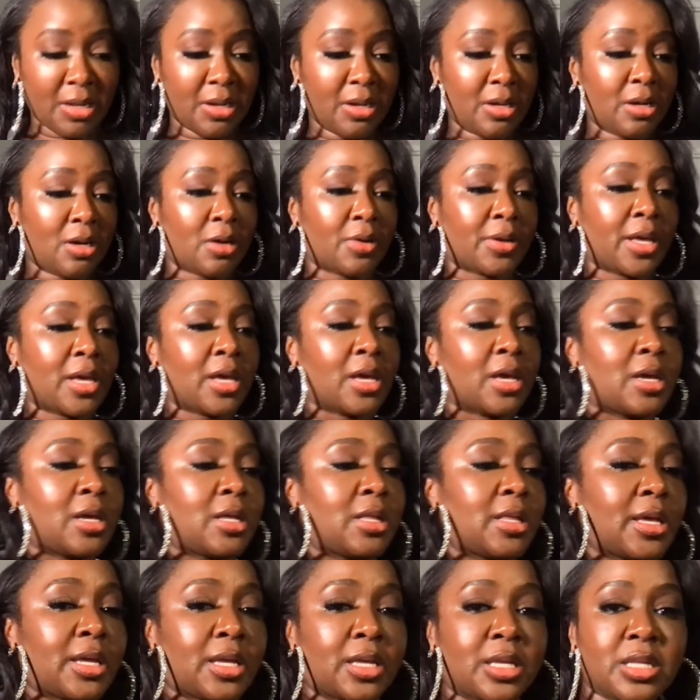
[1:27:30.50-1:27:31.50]
okay,
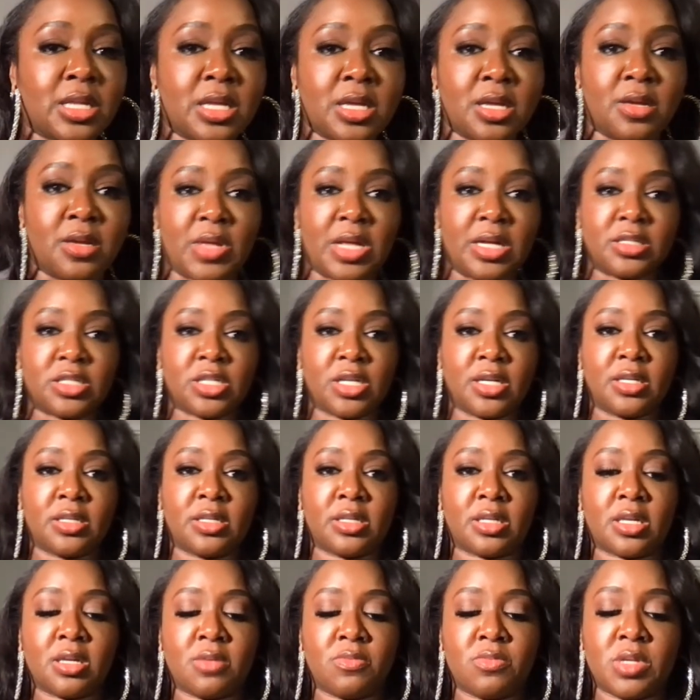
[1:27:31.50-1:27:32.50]
oh, damn, y'all trying
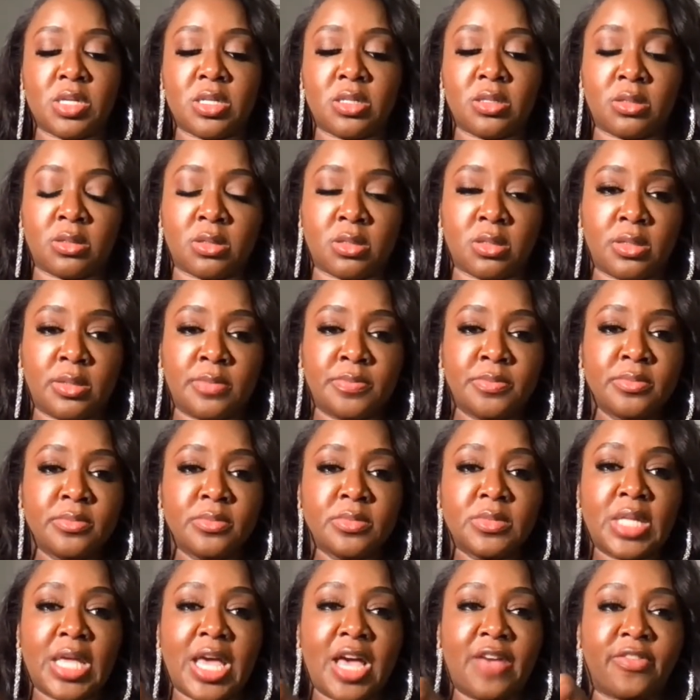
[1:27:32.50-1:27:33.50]
to get me to
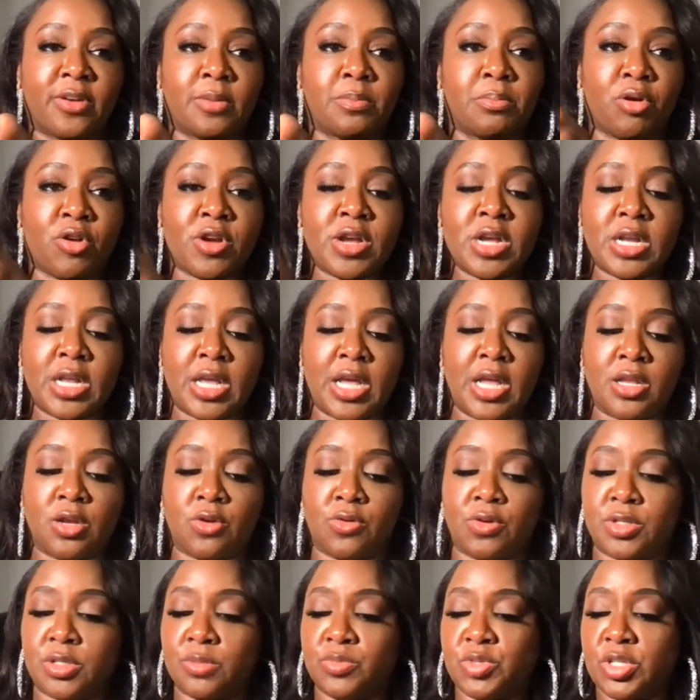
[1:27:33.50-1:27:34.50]
have a brain
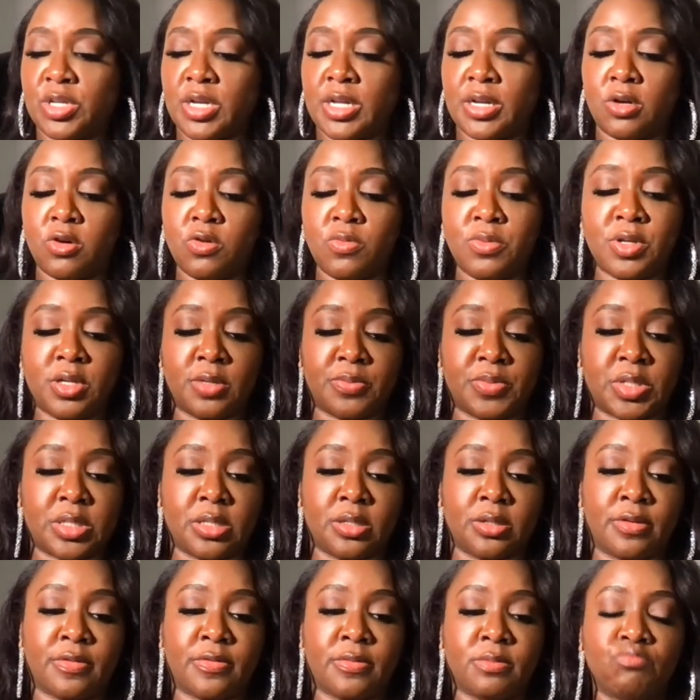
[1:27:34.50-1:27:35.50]
aneurysm trying to open up
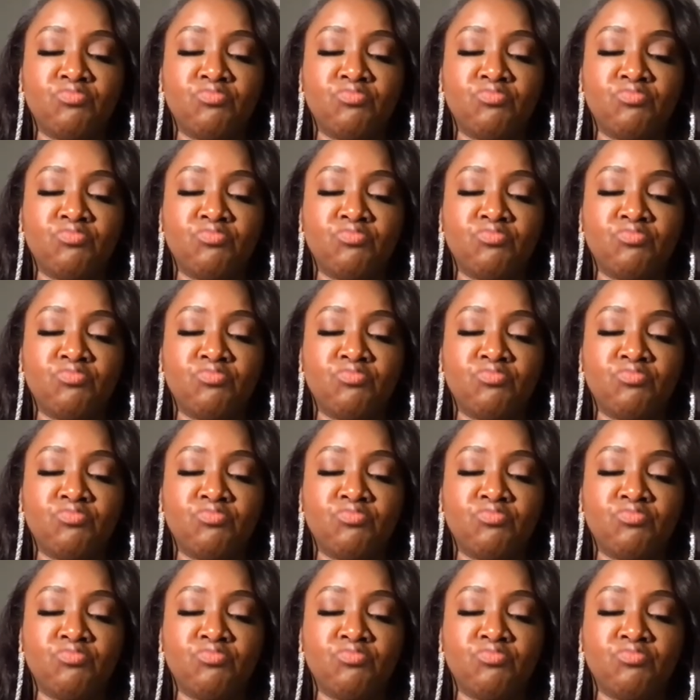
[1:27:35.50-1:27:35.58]
stuff.